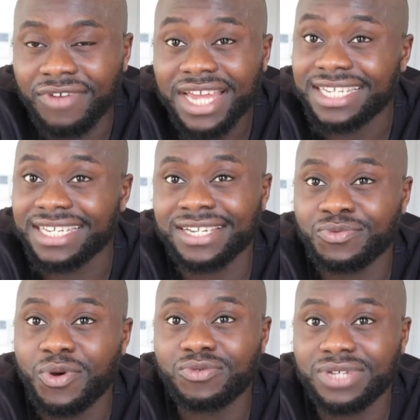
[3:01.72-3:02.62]
ready
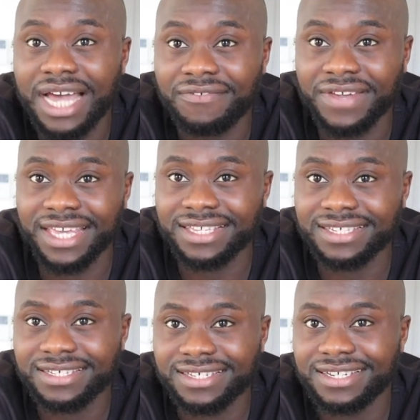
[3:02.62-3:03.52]
as well to have
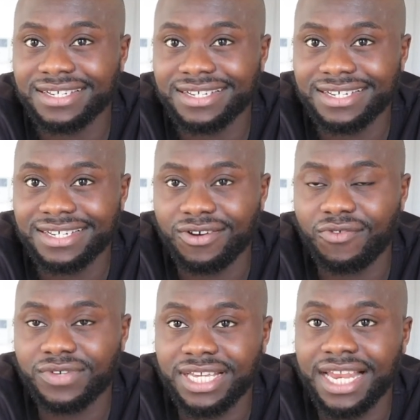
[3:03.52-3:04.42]
kids.
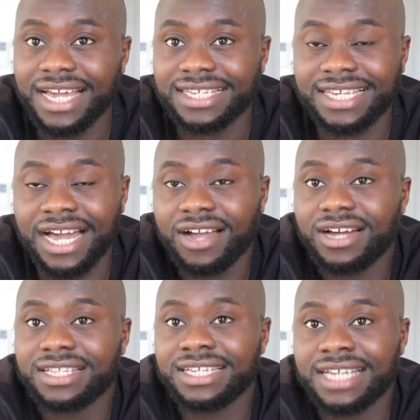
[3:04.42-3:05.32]
Obviously, like I said, I
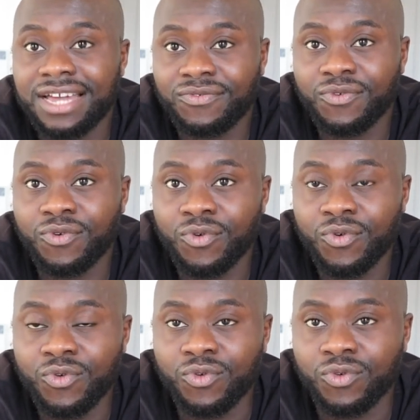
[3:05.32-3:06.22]
can't decide for
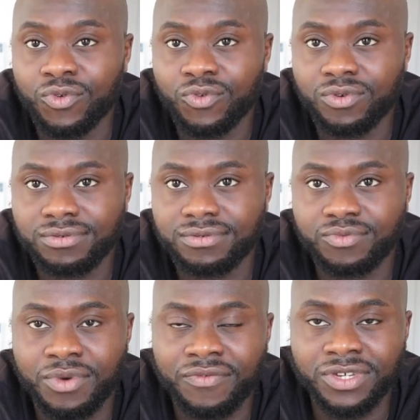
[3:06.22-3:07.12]
who,
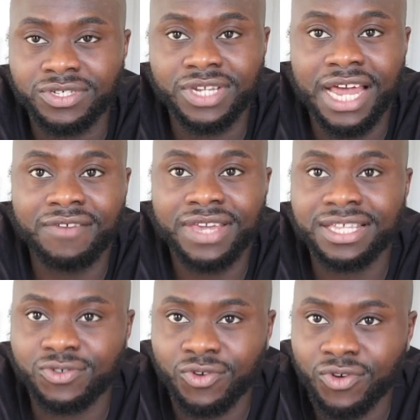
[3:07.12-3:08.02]
whether you should have
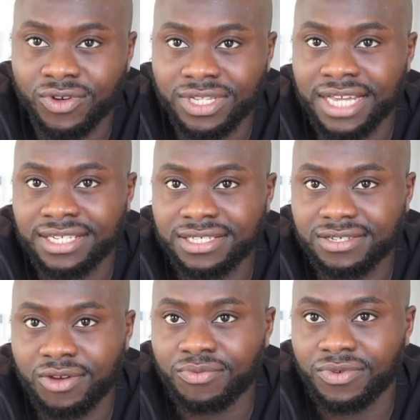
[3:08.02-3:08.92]
kids or not.
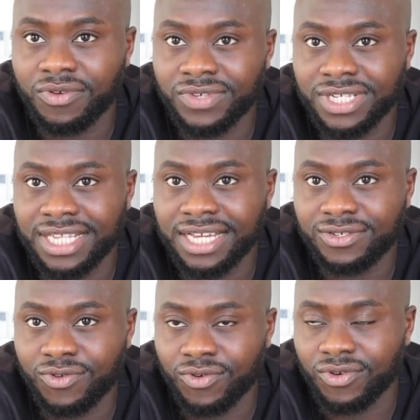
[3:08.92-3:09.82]
That's obviously,
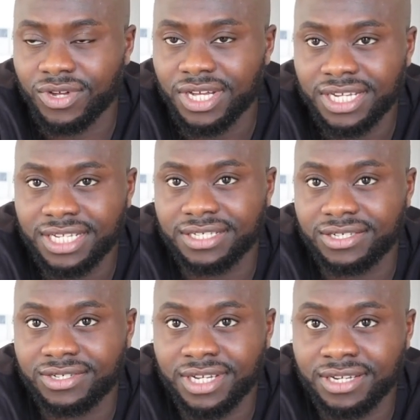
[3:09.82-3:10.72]
that's your
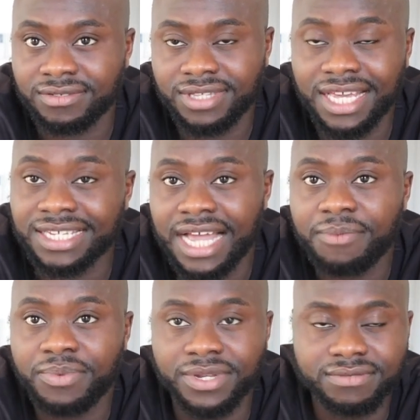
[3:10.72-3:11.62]
decision, and things
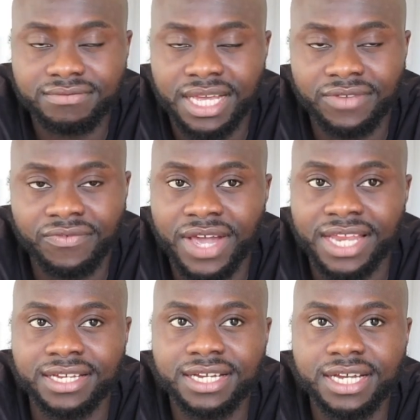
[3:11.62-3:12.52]
happen, that's
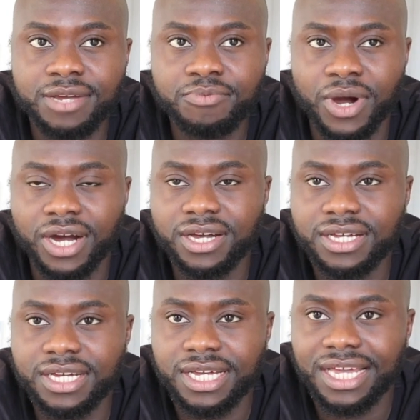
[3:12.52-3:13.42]
fine. But
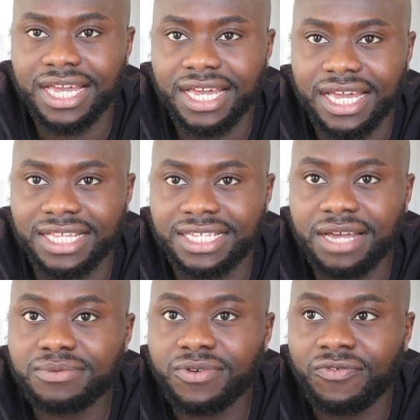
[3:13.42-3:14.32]
in
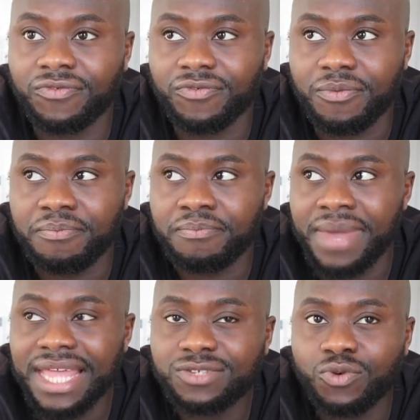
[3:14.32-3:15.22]
terms of
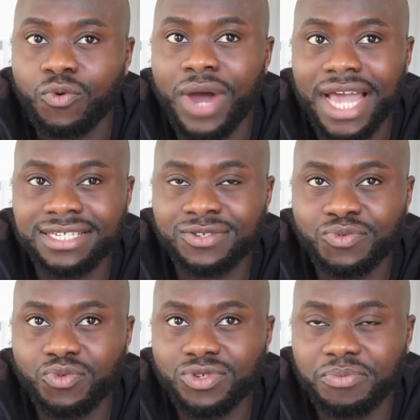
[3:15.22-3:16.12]
mental wise as
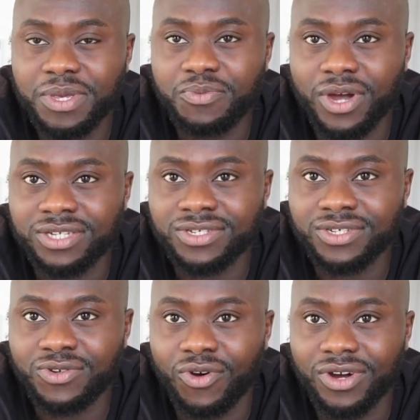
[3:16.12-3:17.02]
well, some people are
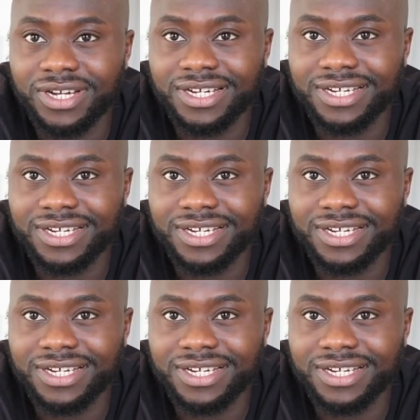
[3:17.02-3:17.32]
just not